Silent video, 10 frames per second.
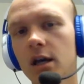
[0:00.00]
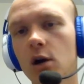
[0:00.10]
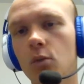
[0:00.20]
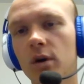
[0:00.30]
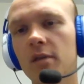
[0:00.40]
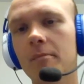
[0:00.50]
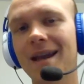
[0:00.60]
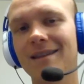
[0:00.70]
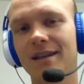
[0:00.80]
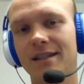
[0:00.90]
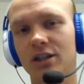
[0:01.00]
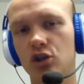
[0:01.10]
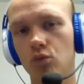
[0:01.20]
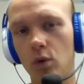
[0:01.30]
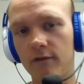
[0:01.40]
one of the main things that
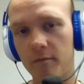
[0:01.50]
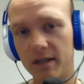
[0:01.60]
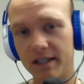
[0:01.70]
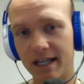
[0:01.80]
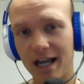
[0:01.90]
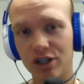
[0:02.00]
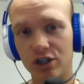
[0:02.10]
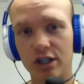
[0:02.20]
you want from these connections.